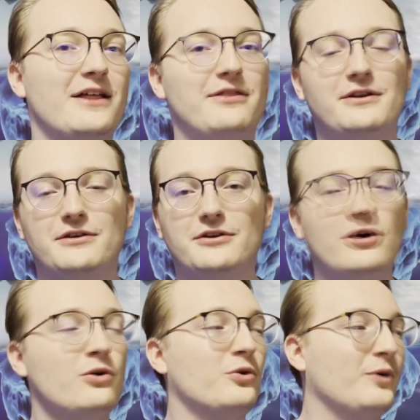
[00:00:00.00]
the
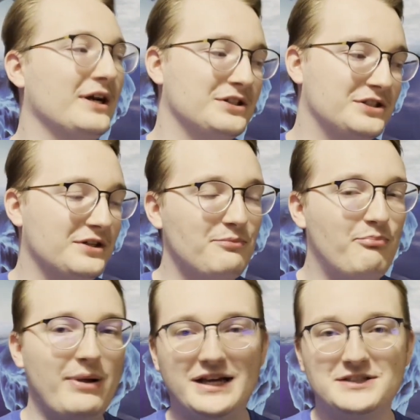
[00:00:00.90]
no question
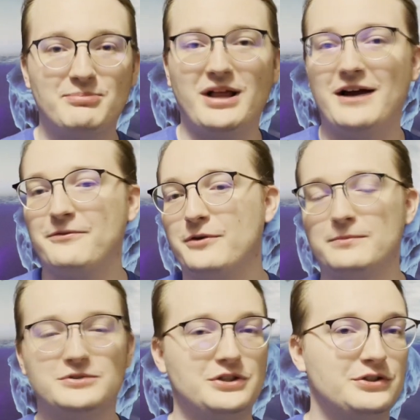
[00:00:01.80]
best
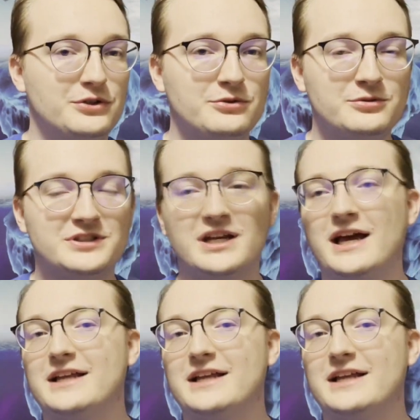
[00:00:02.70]
platform to use,